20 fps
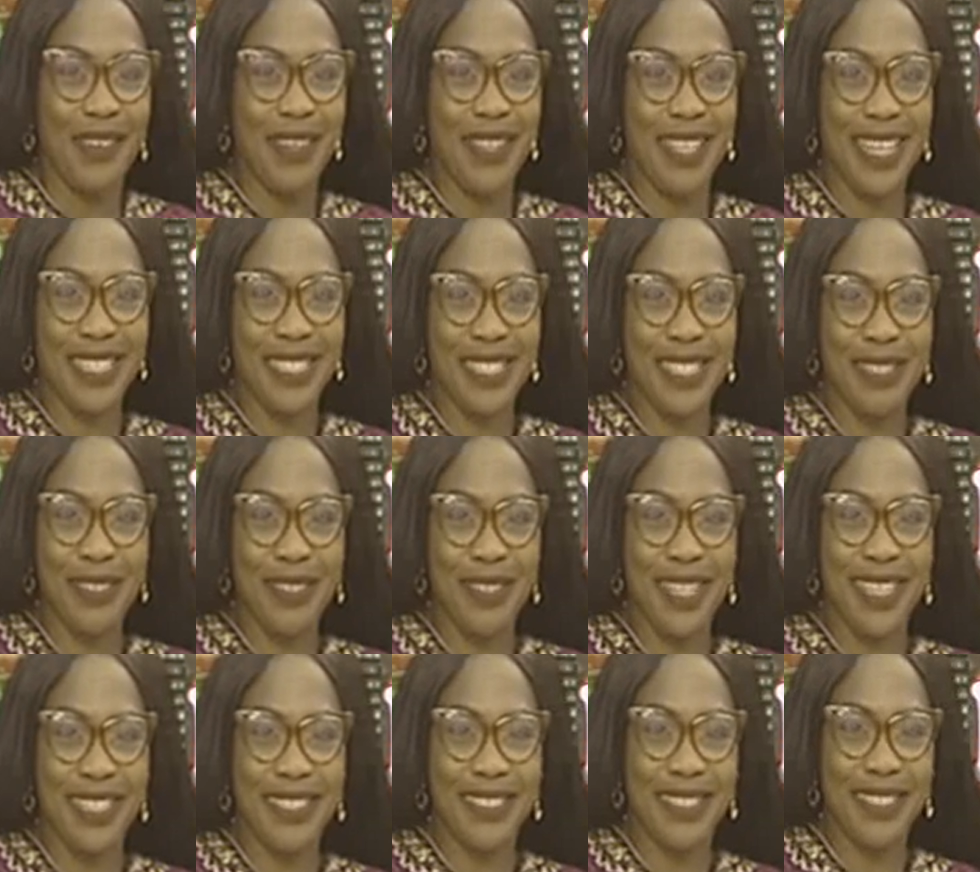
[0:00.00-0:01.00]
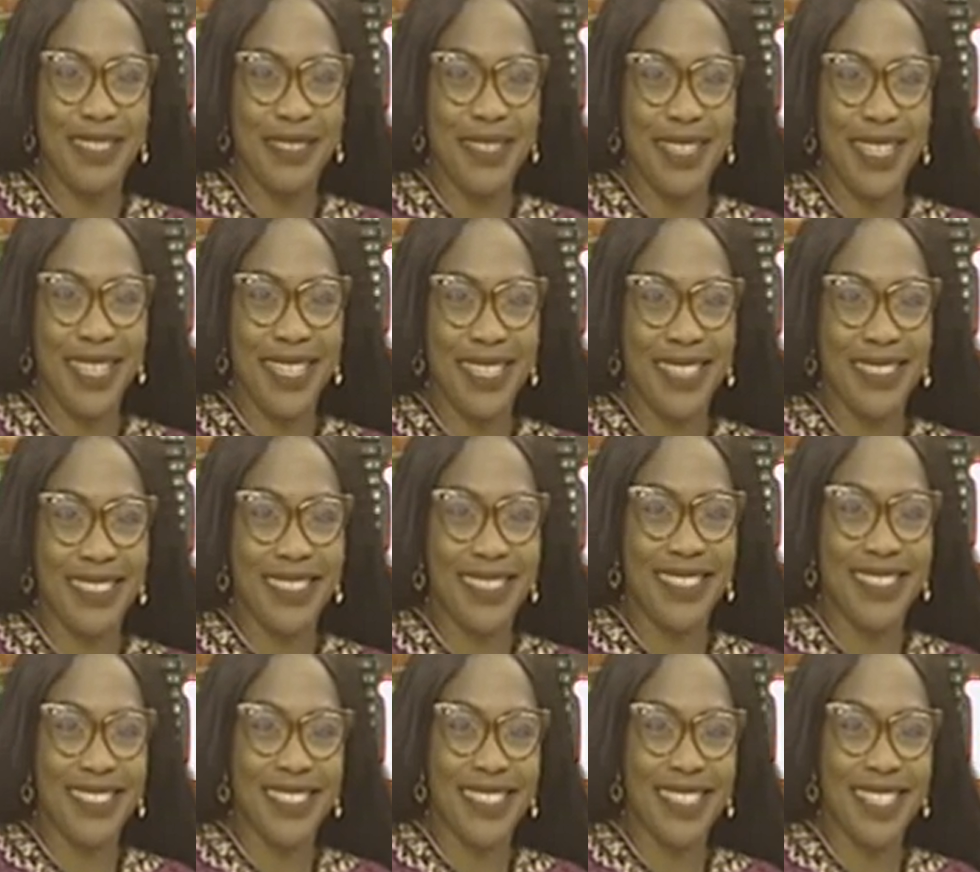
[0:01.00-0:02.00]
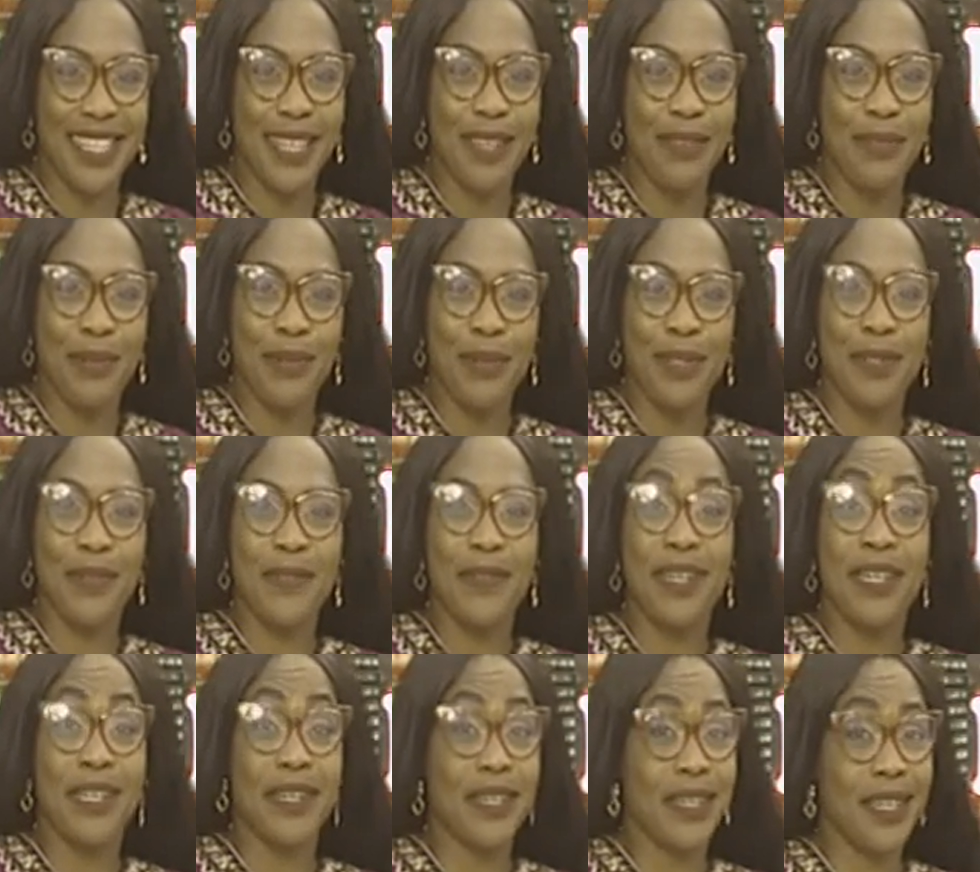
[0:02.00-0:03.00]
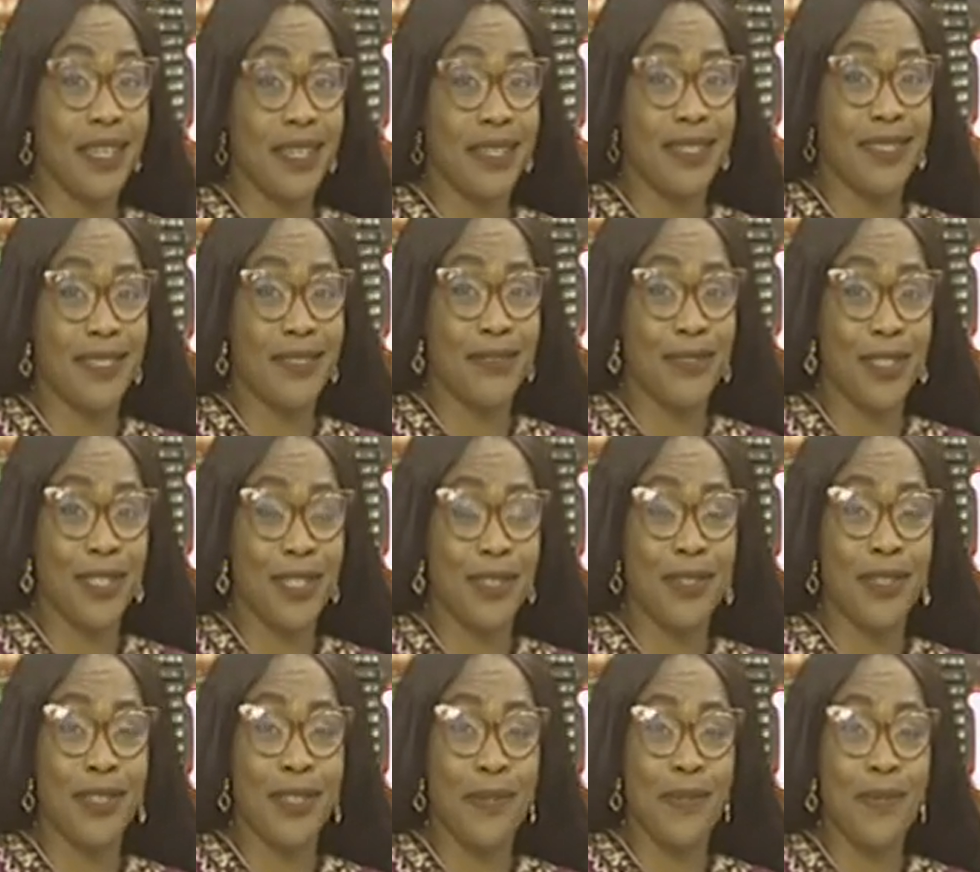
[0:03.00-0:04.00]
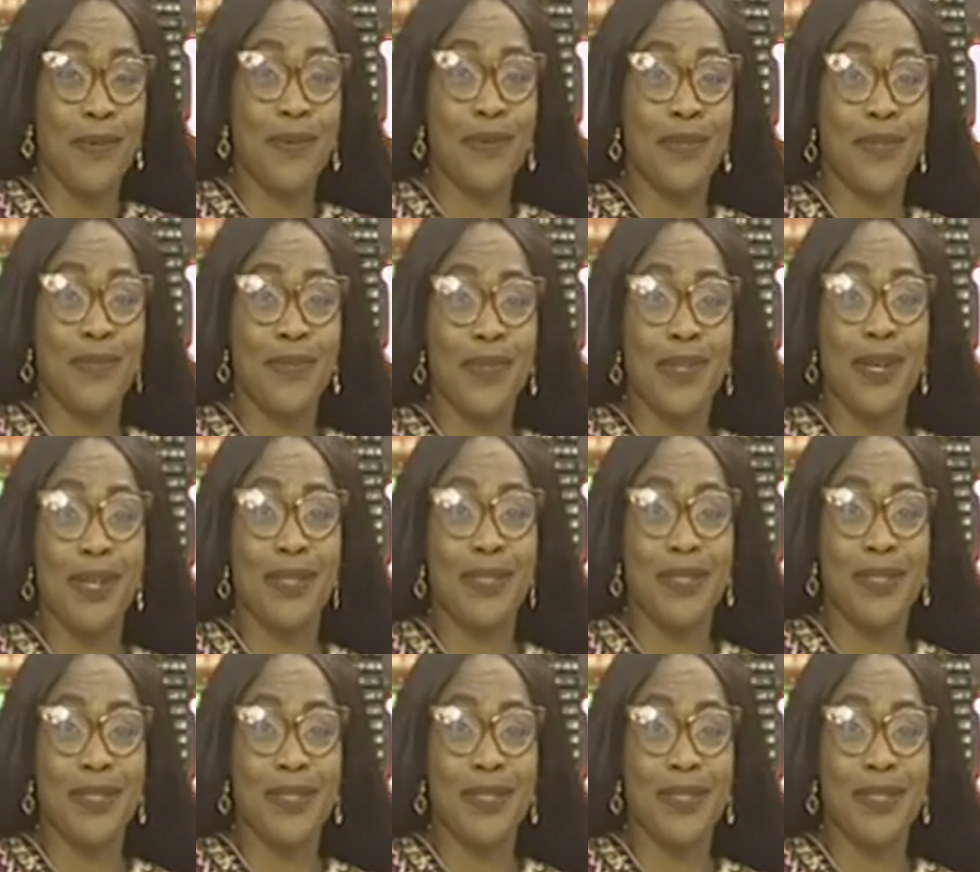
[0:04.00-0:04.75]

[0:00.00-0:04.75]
that's it on Nigeria today. We want to thank our guests for sharing their thoughts with us.